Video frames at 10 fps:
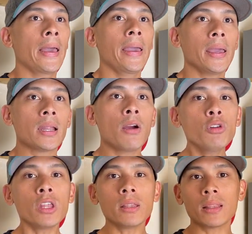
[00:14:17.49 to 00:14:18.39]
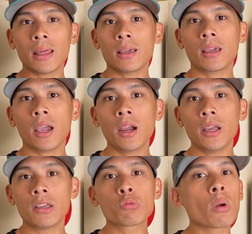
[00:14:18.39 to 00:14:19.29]
And everything that they
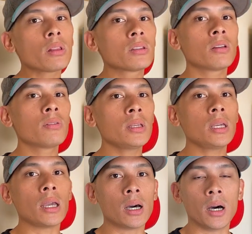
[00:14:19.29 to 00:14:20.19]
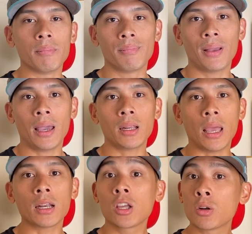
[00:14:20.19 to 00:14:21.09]
carry is relatively uh, at,
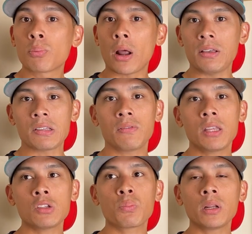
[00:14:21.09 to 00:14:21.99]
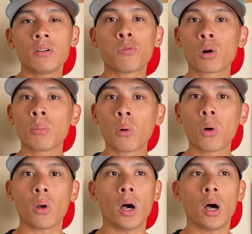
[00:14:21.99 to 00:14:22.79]
at, a good price. Everything's pretty affordable.